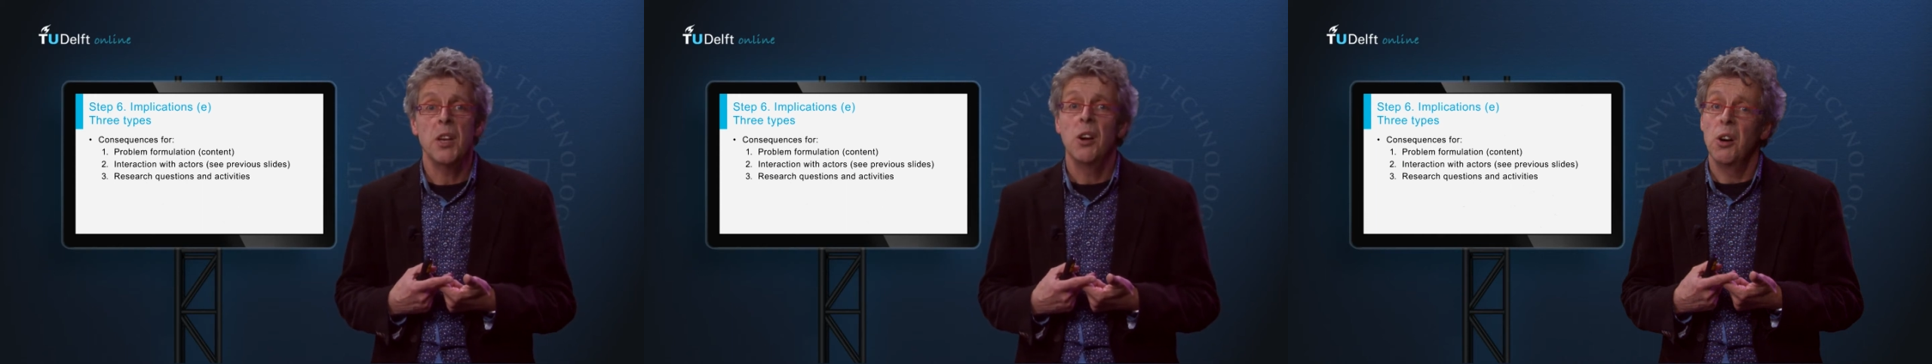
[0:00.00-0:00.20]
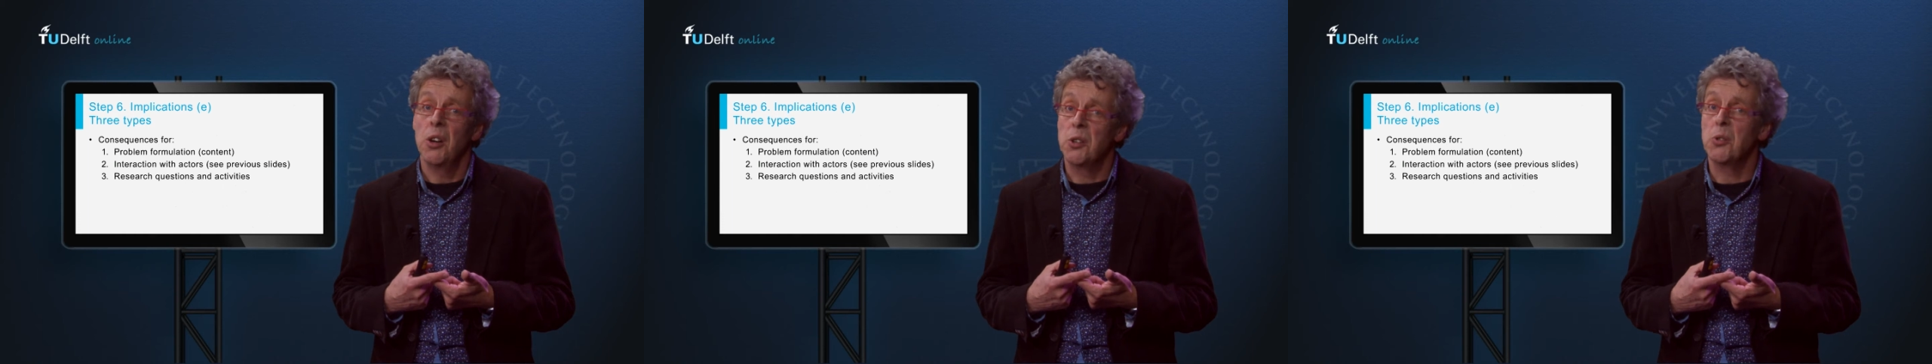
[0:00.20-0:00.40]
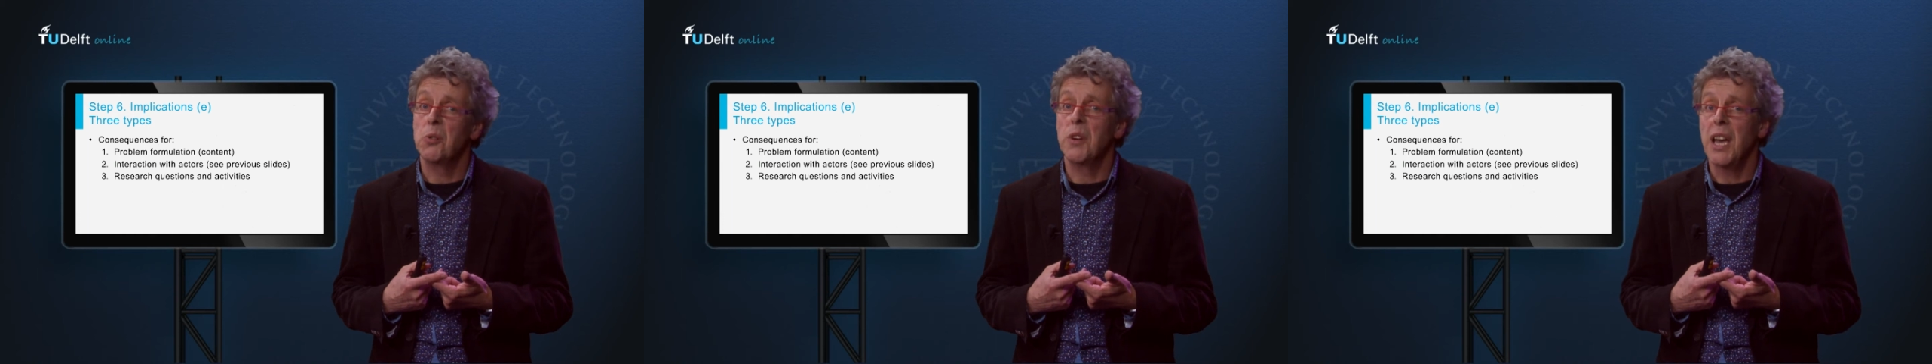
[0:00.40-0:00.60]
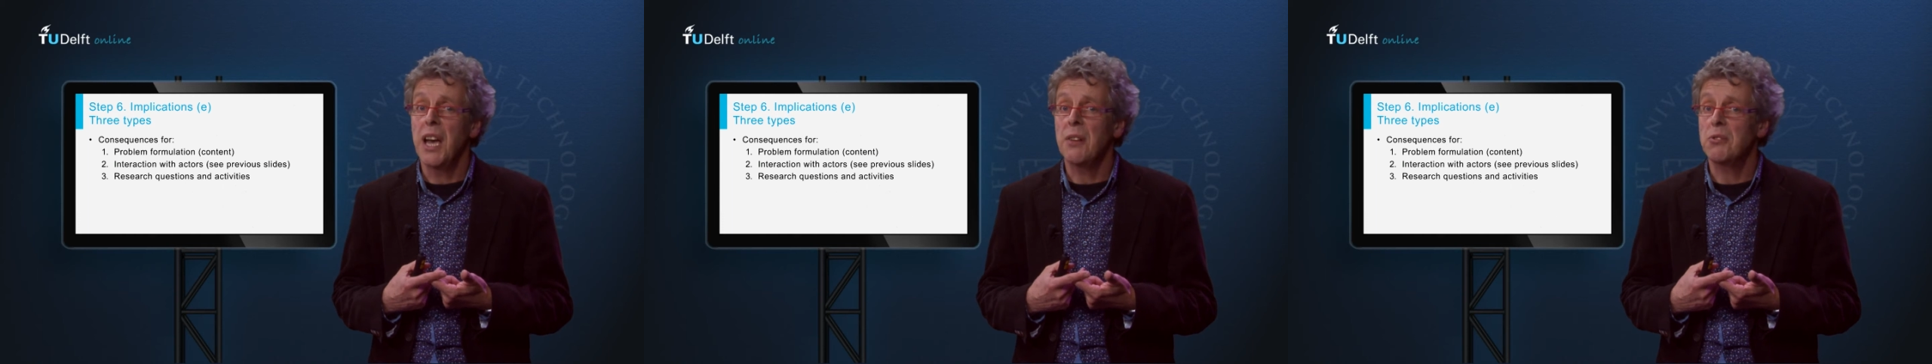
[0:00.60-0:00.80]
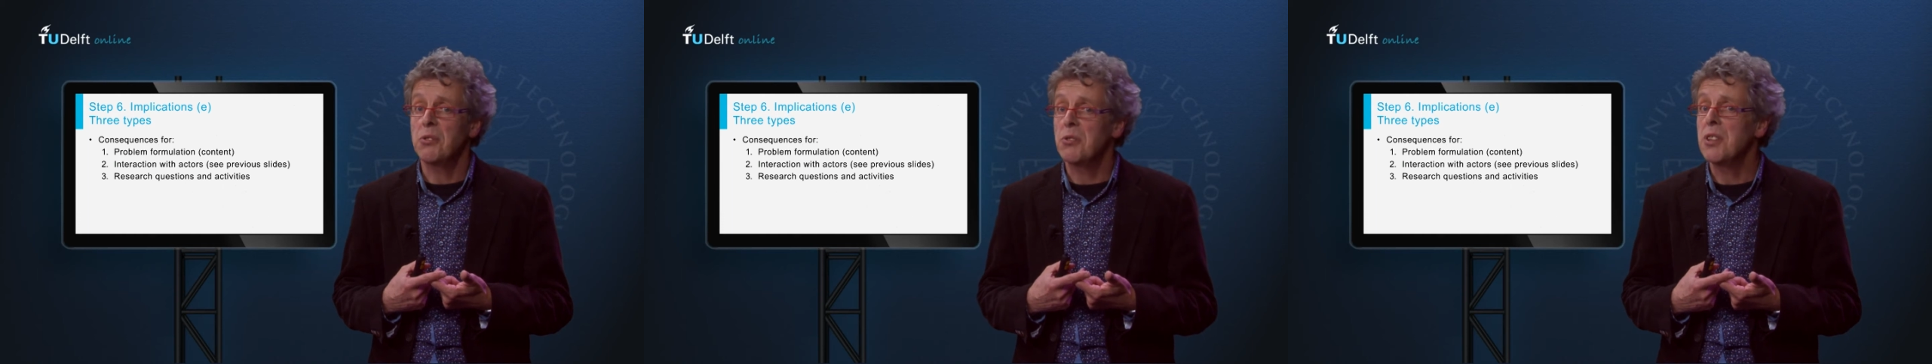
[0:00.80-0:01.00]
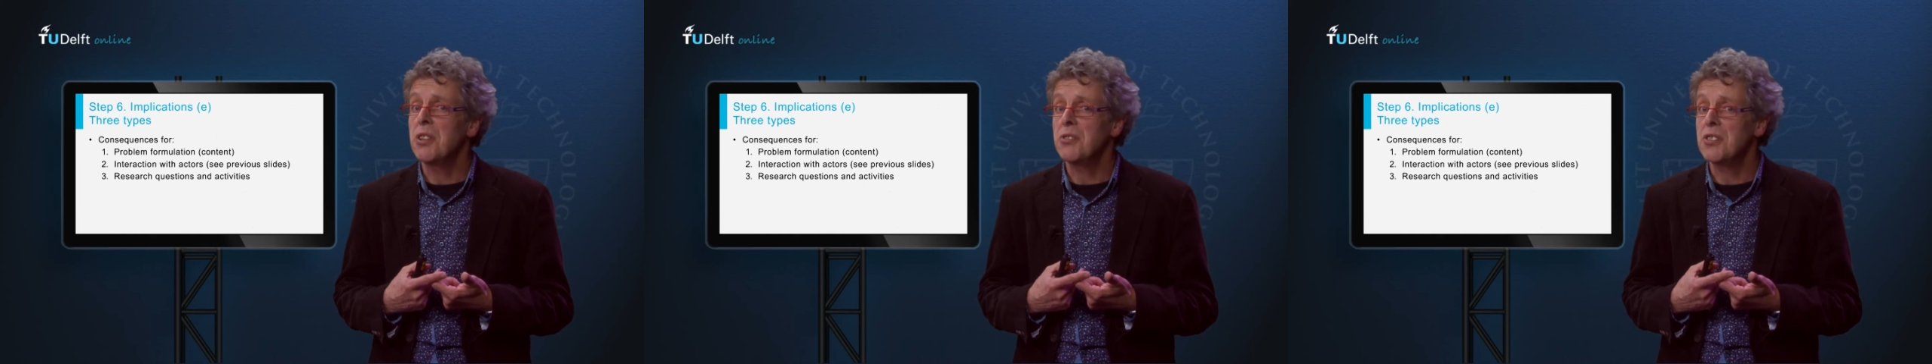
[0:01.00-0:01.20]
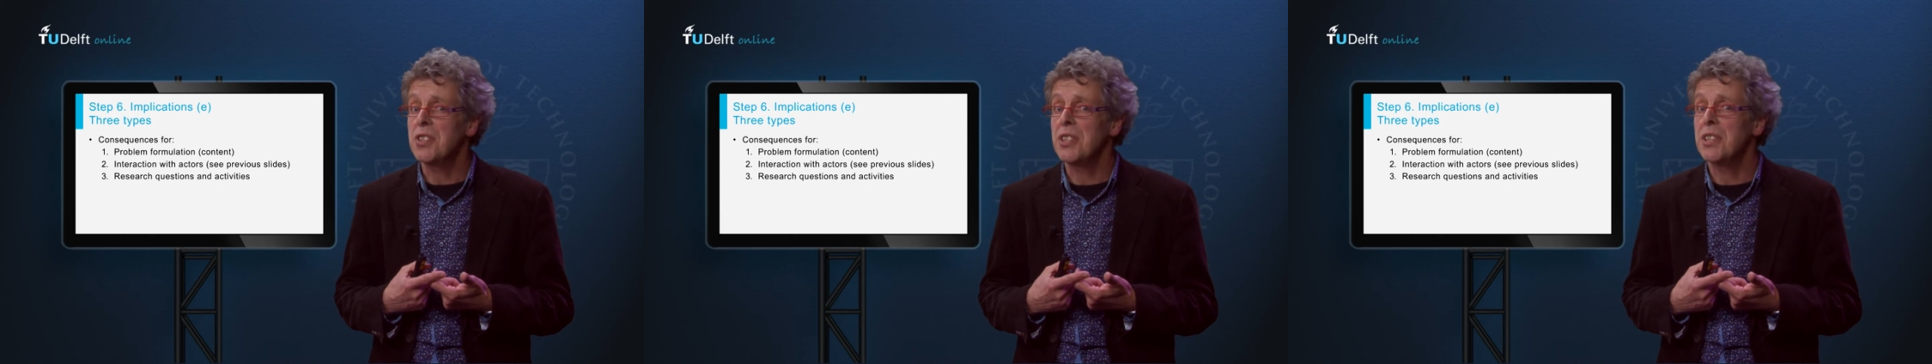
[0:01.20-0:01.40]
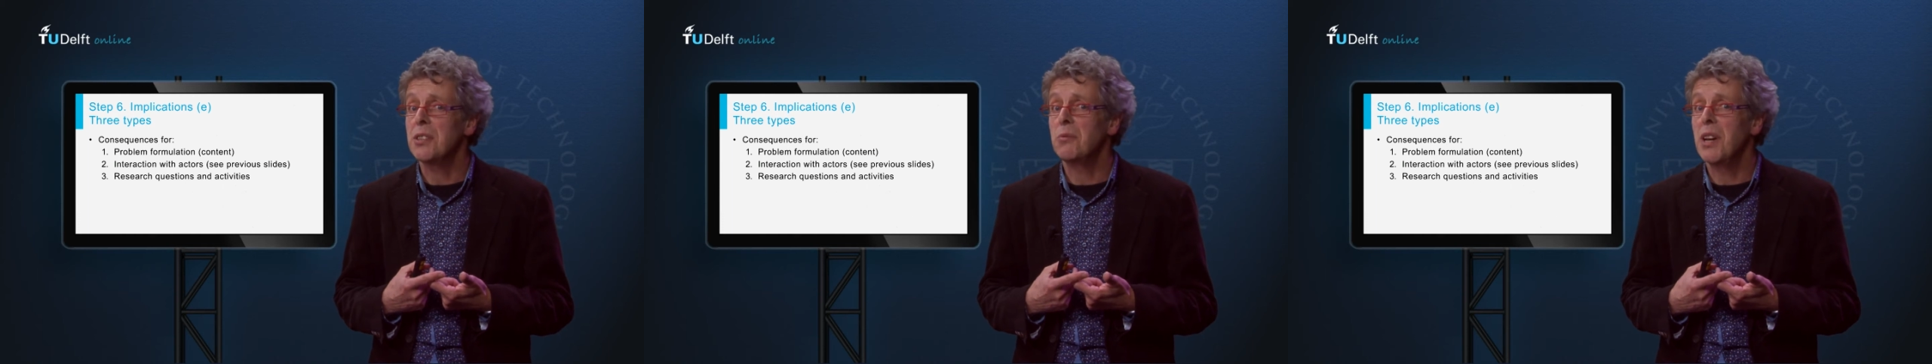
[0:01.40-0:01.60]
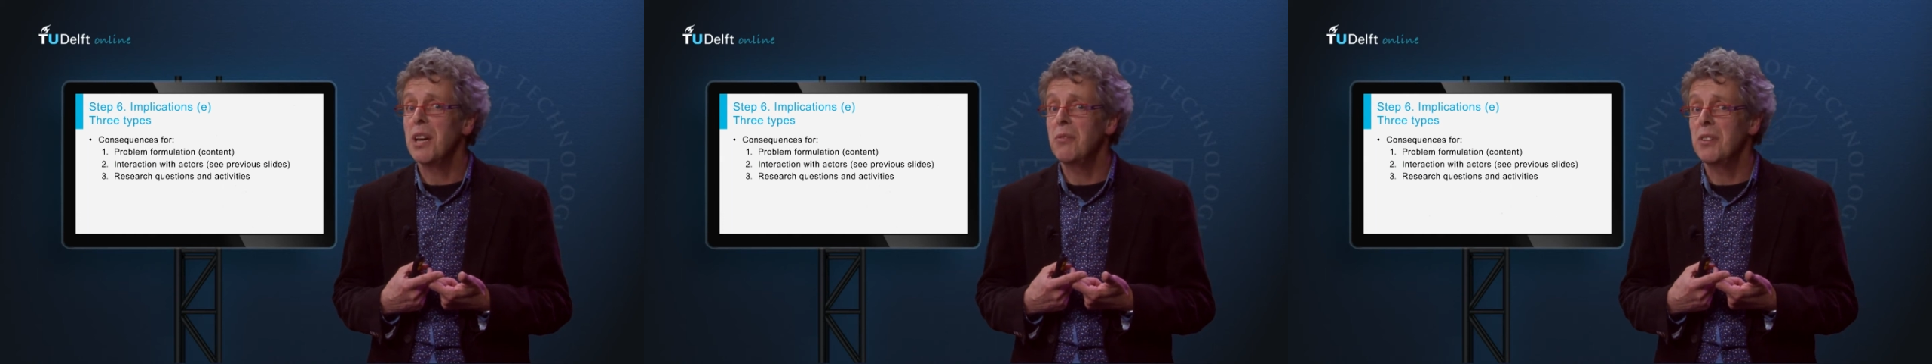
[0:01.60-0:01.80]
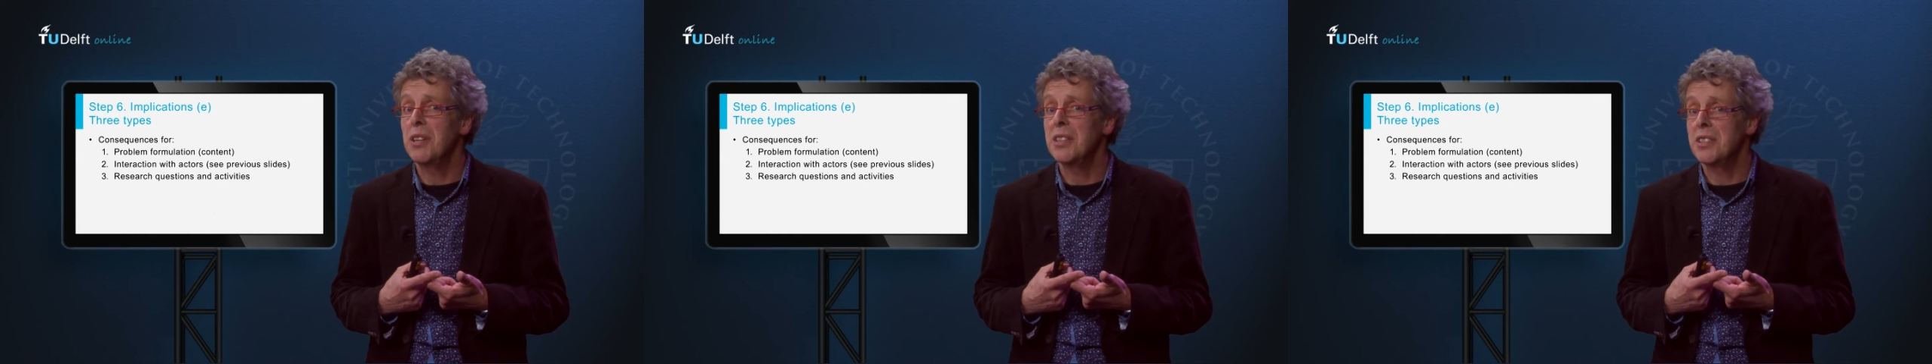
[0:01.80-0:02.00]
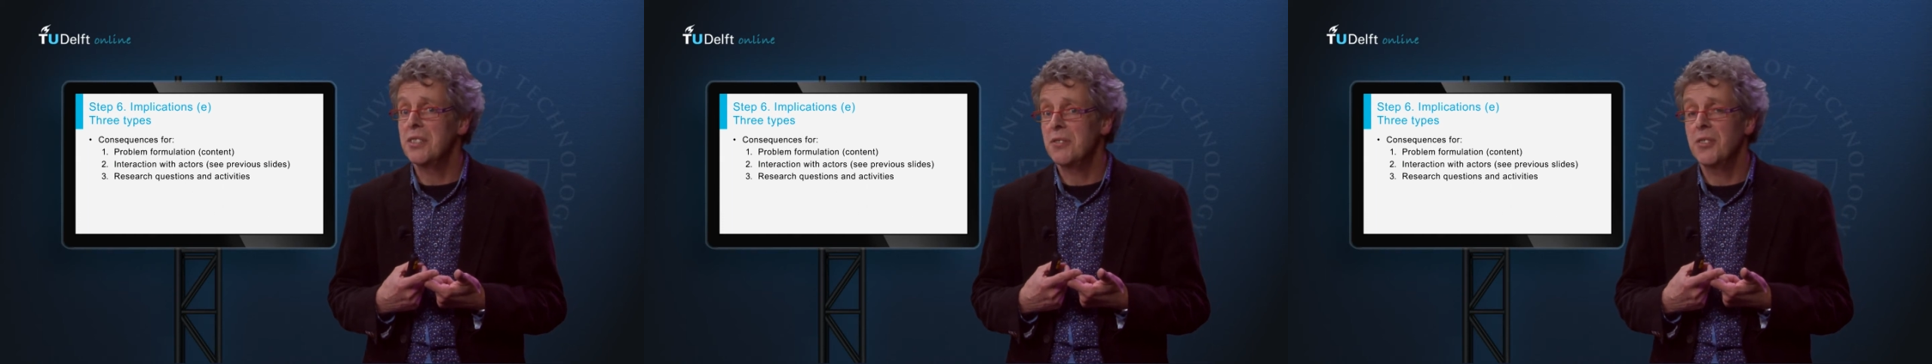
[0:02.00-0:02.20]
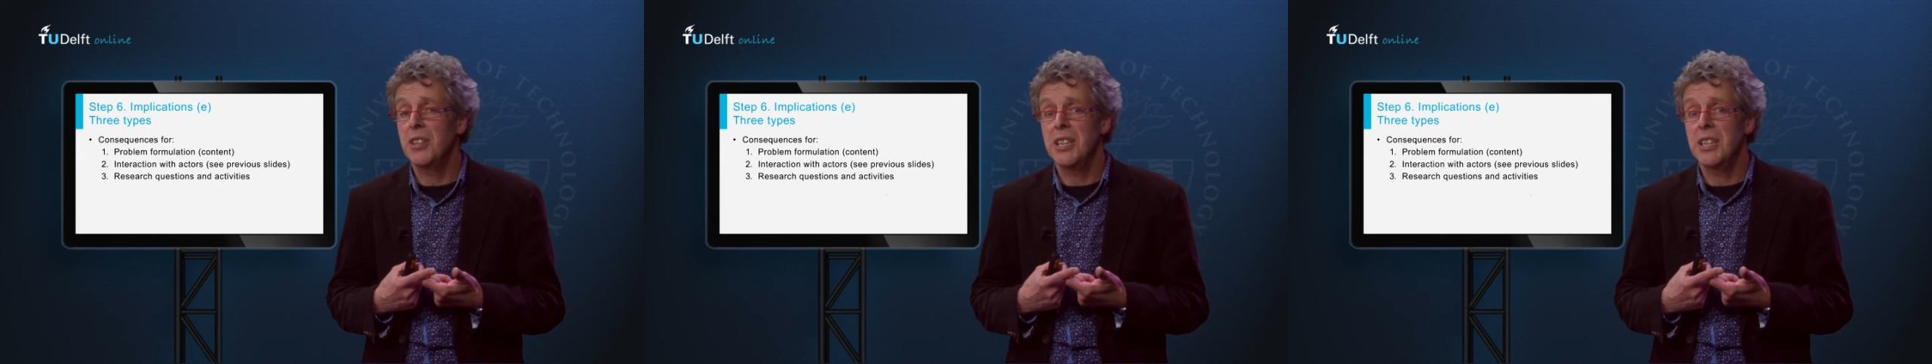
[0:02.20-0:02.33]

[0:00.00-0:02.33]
or do we have to reconsider the way it